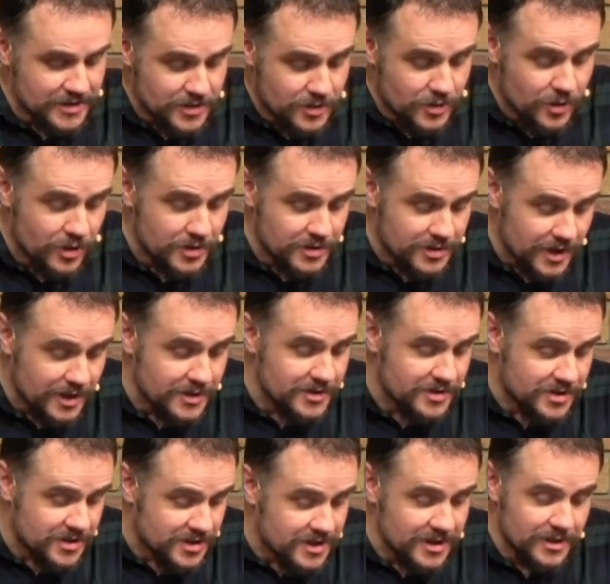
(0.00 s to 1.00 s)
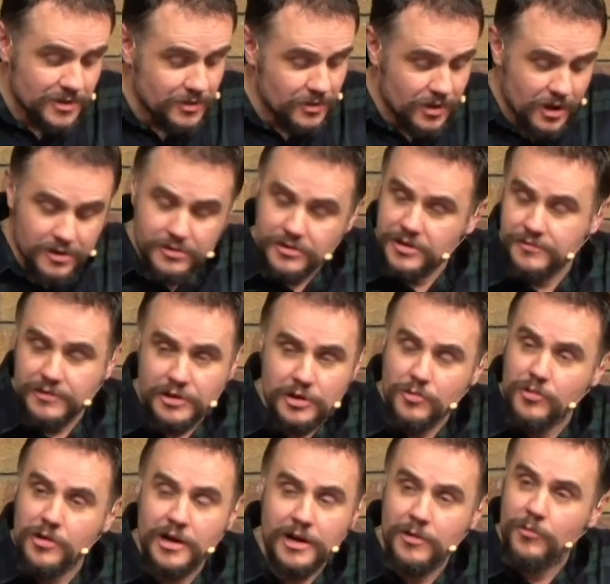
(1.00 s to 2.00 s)
God does still only
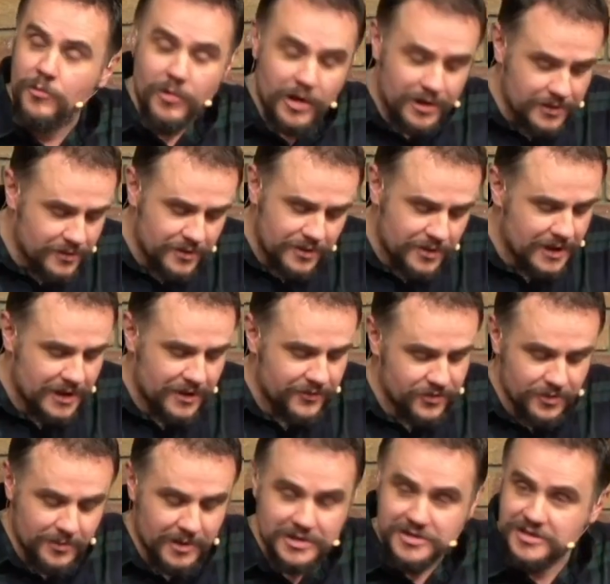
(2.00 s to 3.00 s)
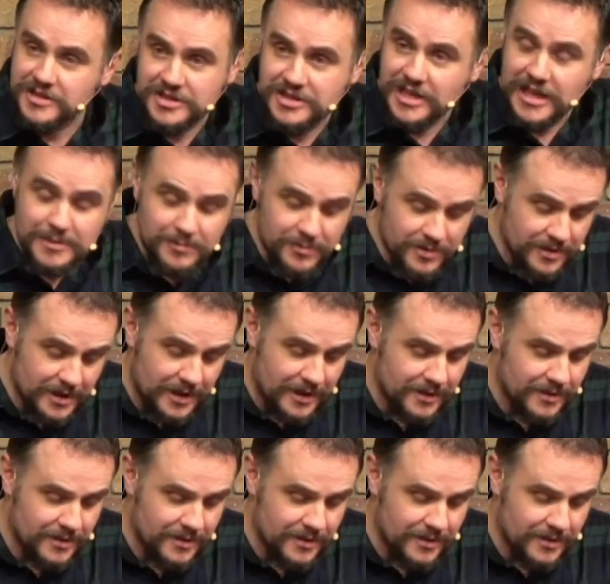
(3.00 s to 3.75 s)
require one thing from us, the same thing,